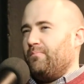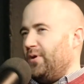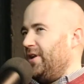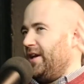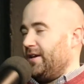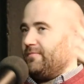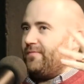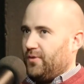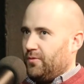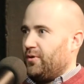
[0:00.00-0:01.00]
bullying,
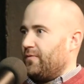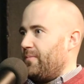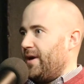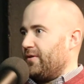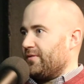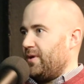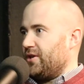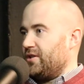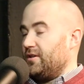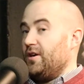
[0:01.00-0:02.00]
for want of a better
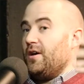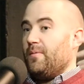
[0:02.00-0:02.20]
expression,